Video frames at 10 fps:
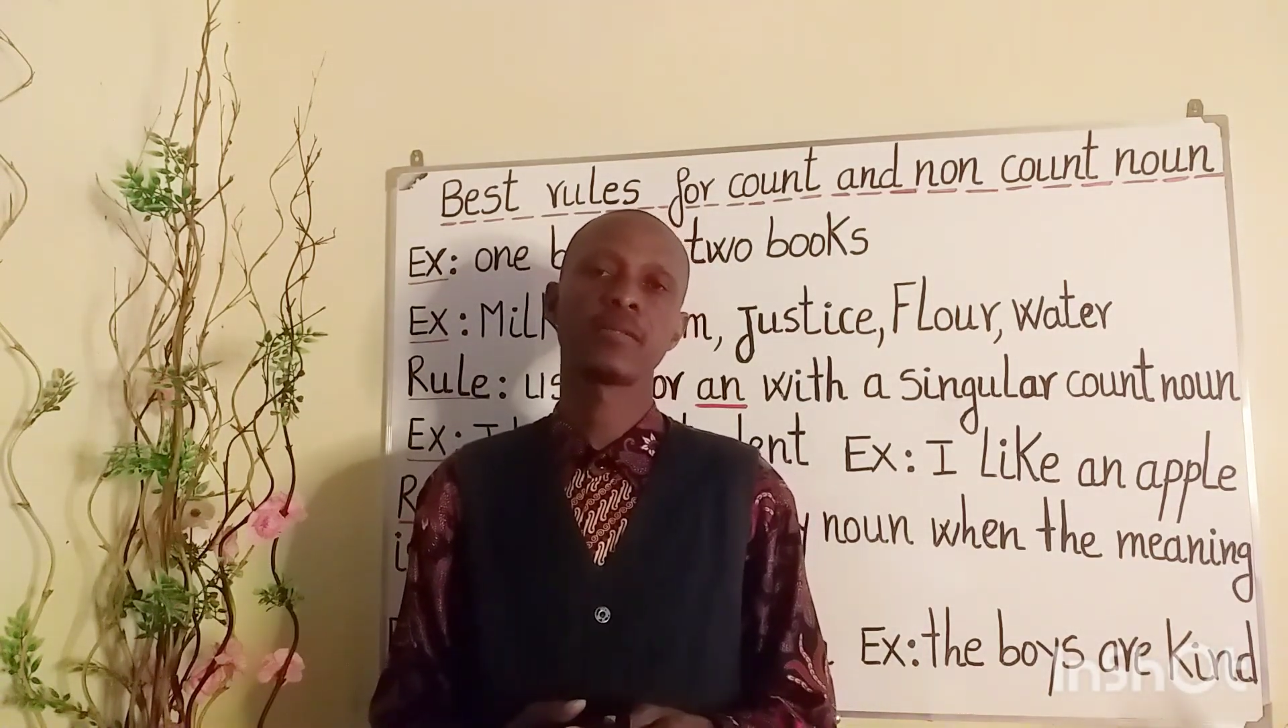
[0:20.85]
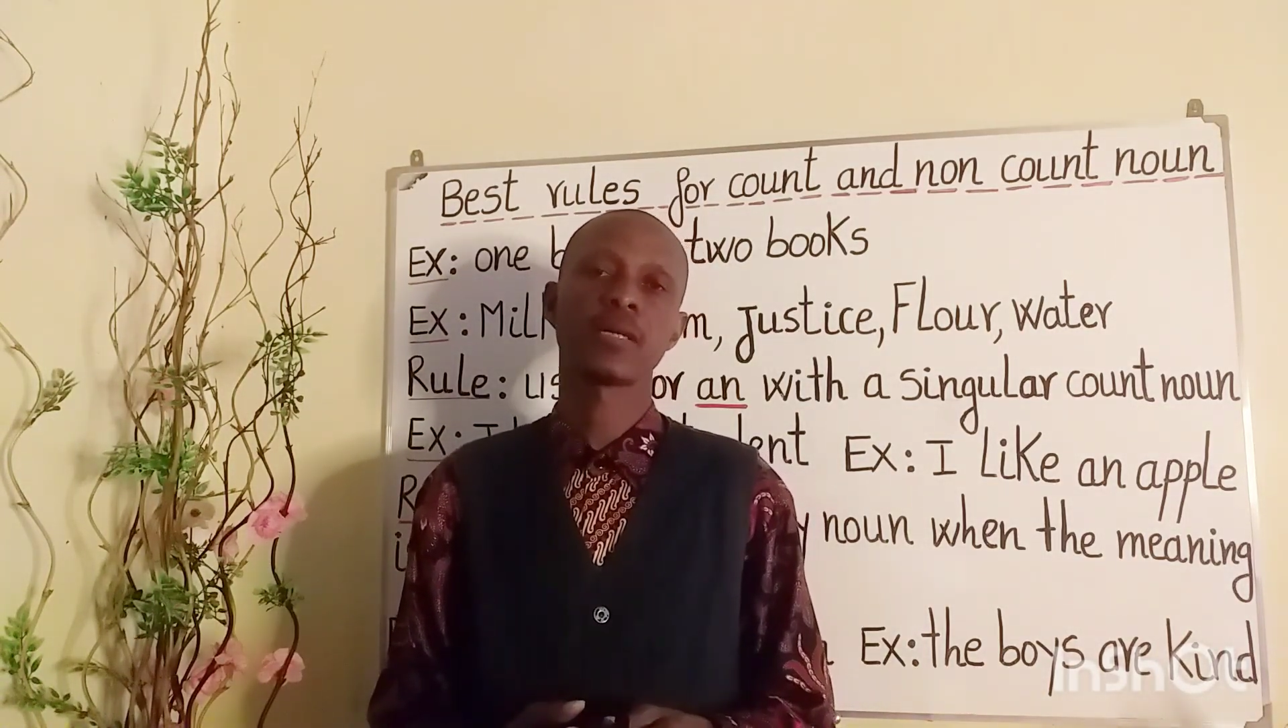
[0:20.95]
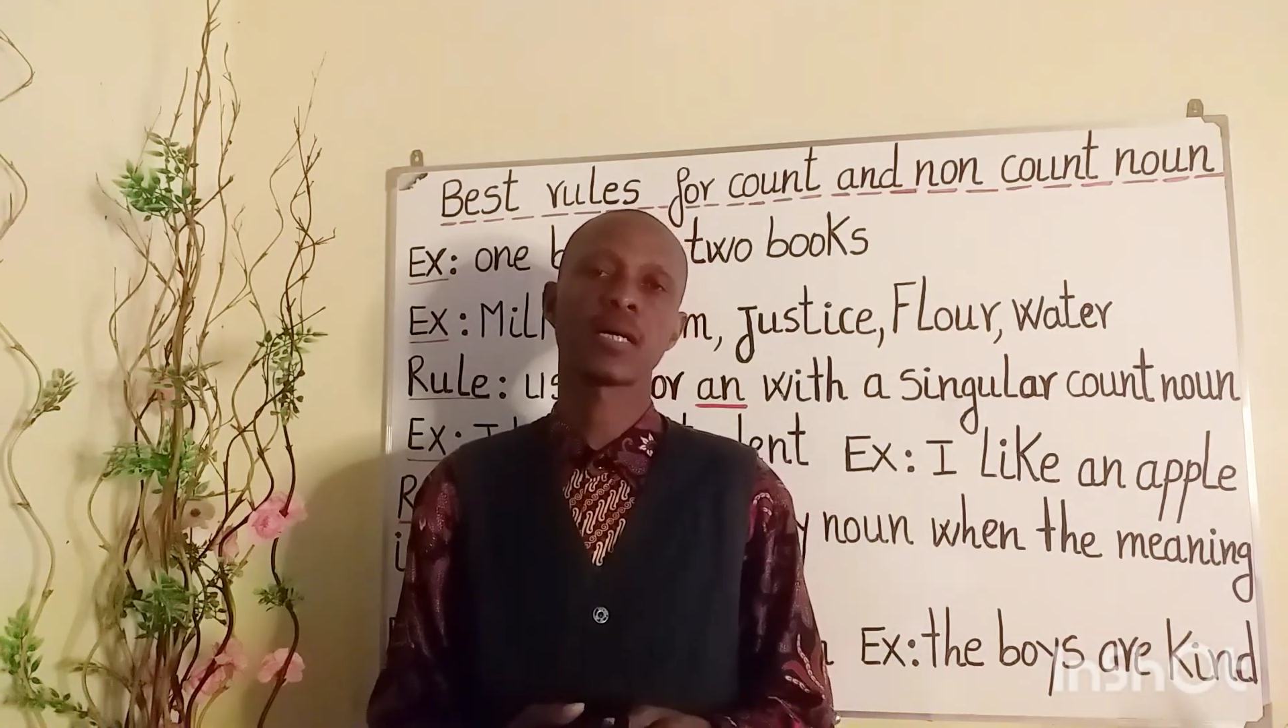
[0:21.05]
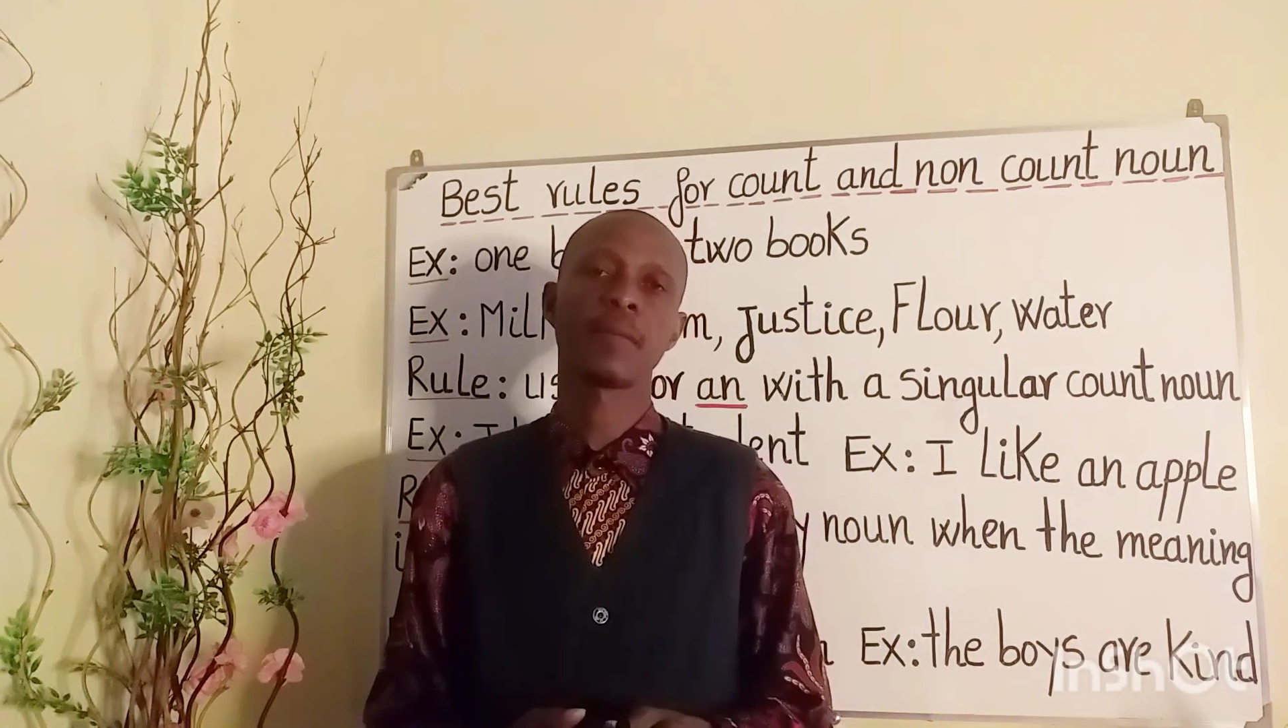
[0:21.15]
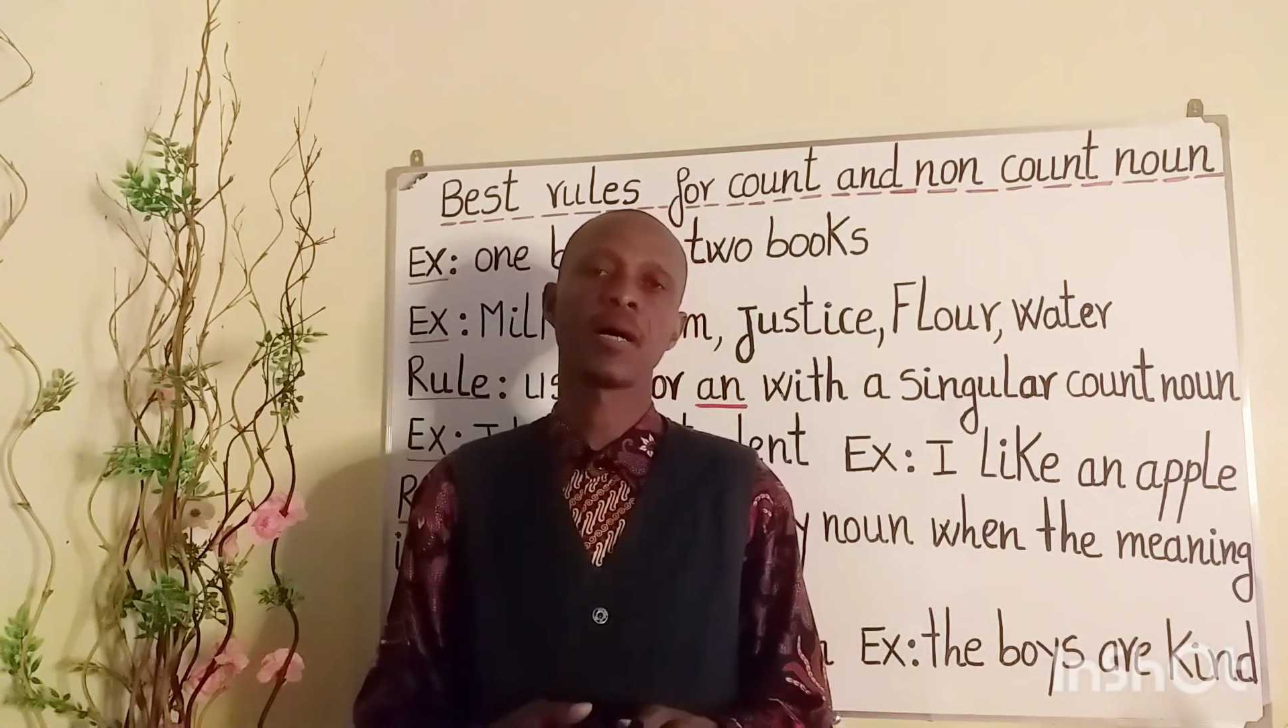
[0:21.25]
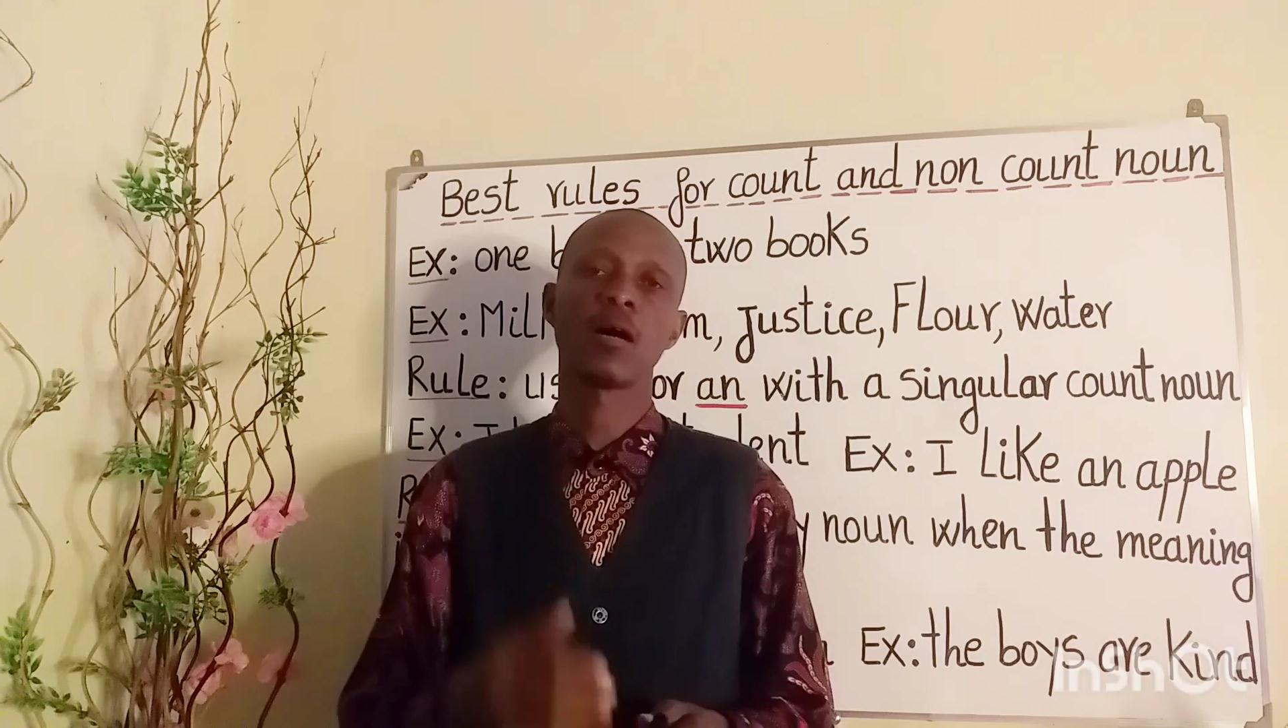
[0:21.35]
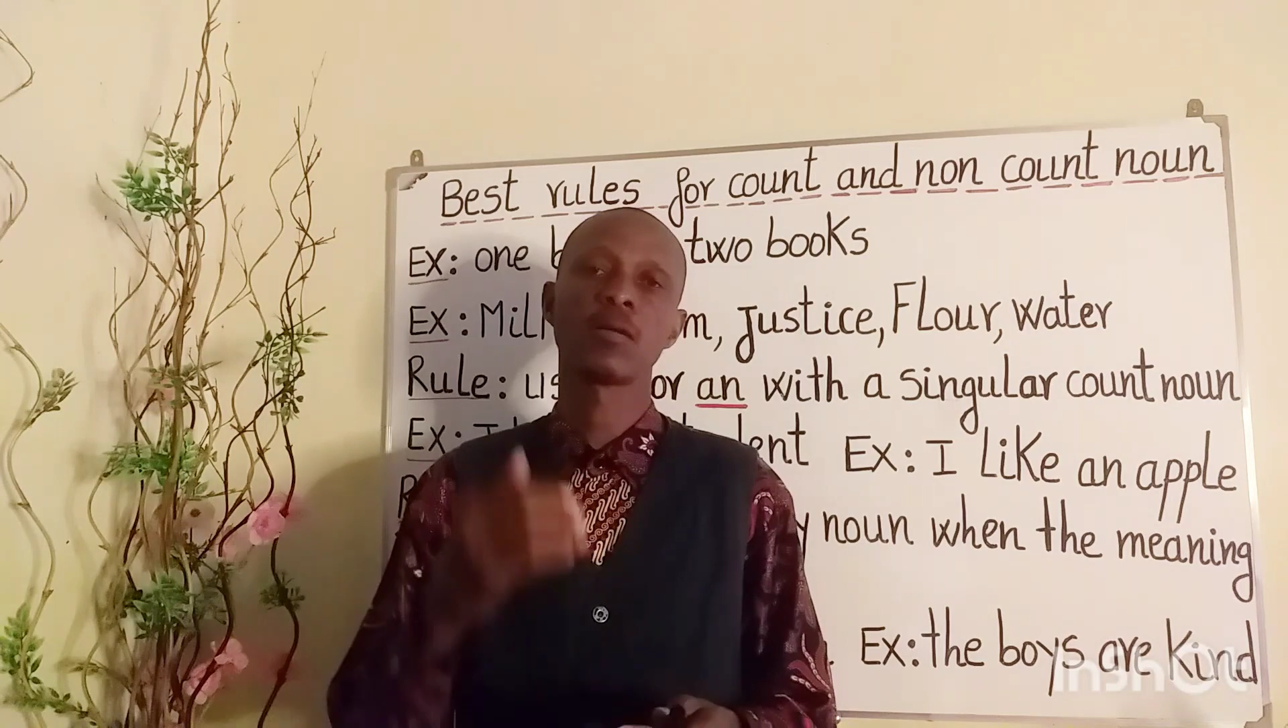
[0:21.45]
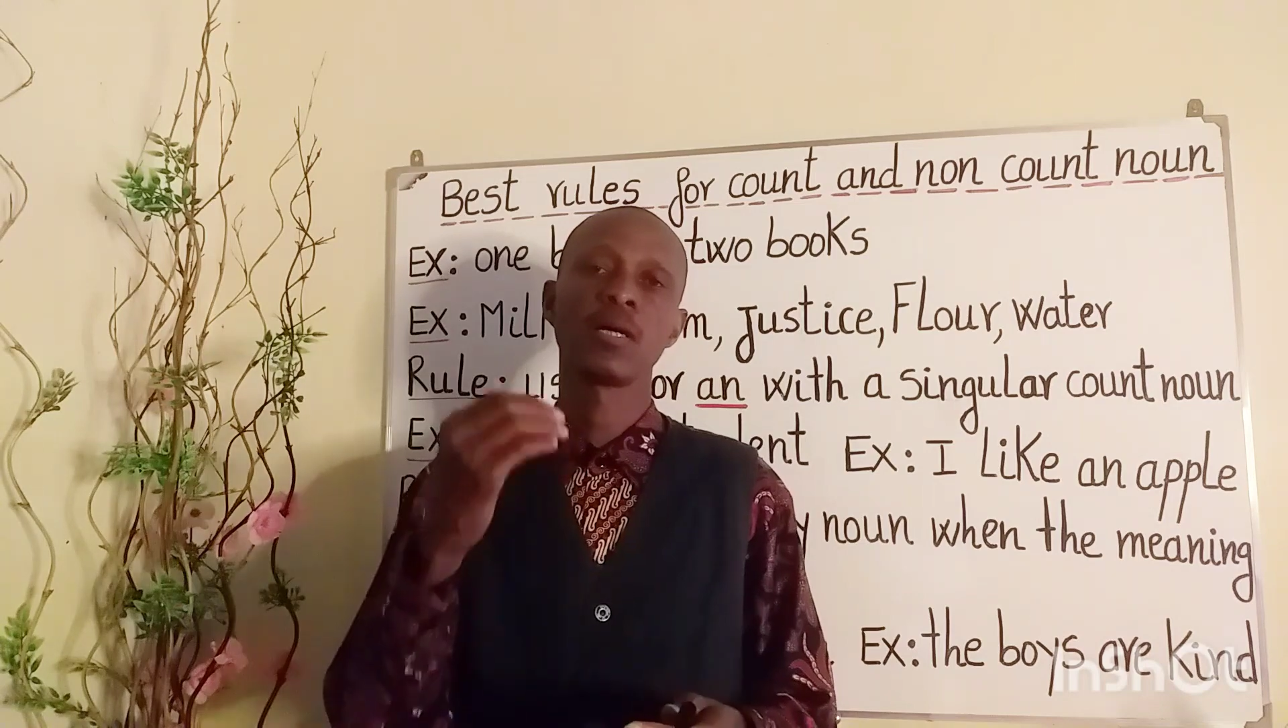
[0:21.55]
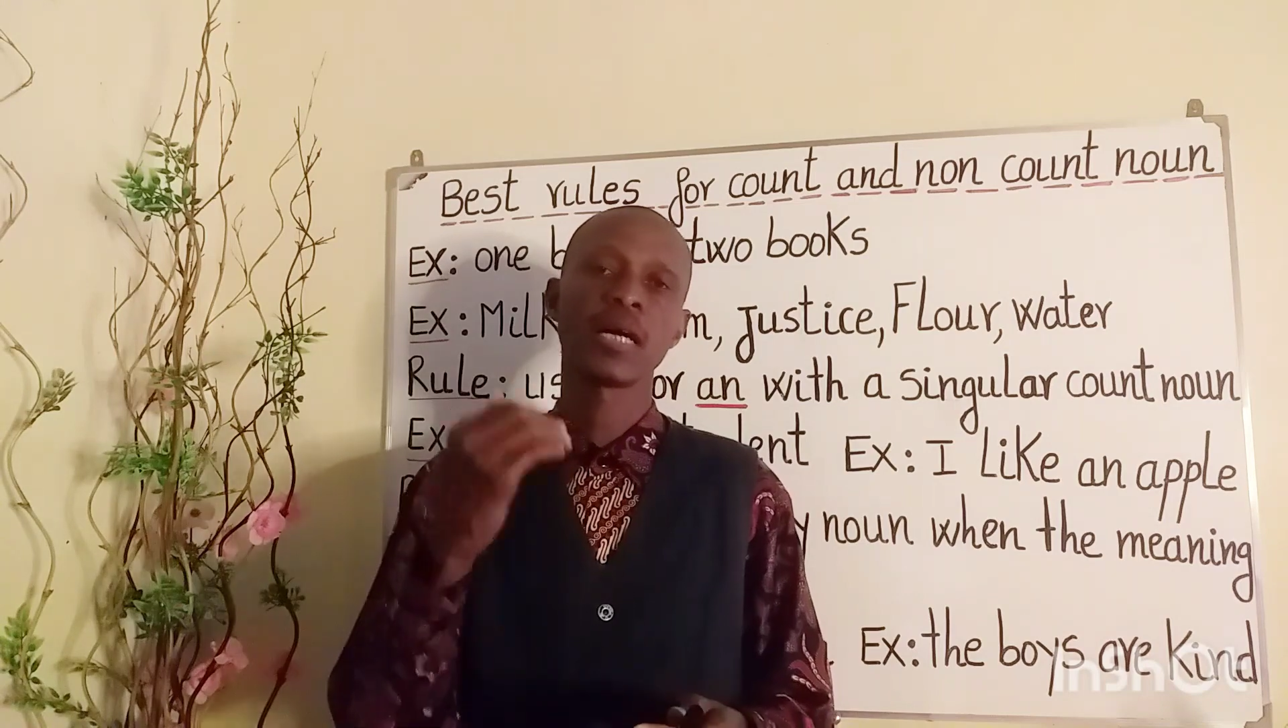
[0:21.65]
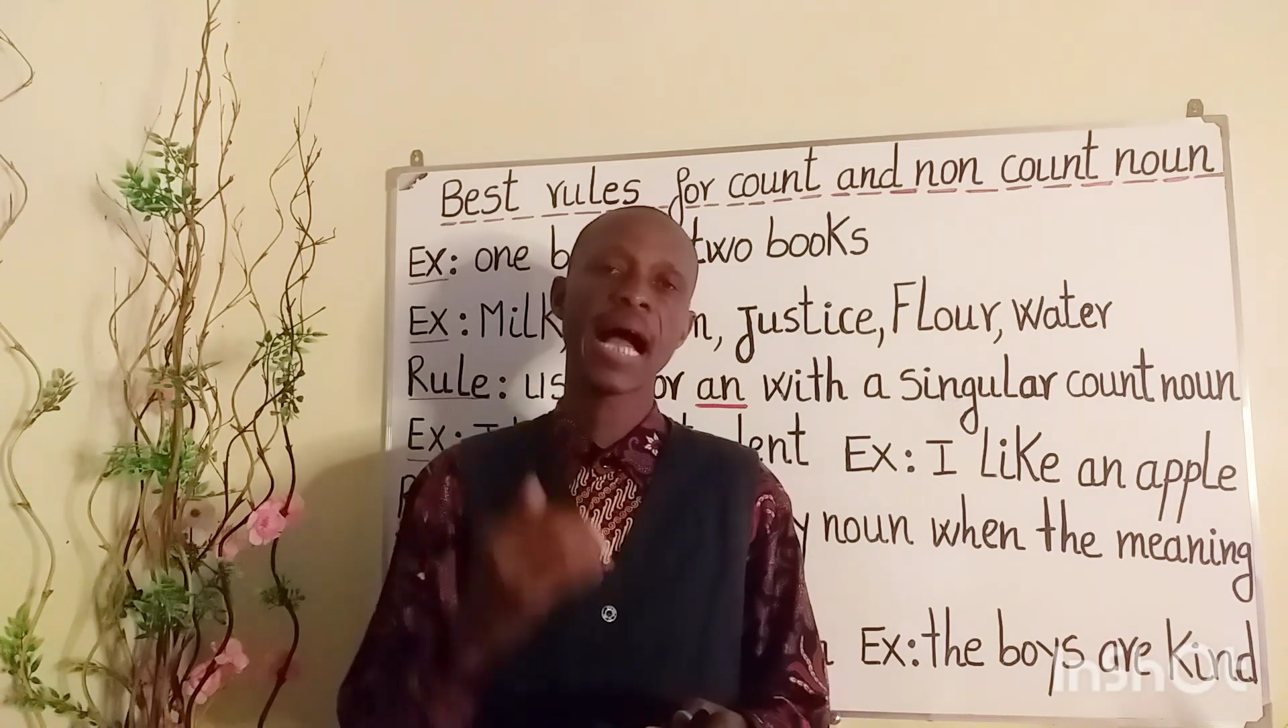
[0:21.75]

talk about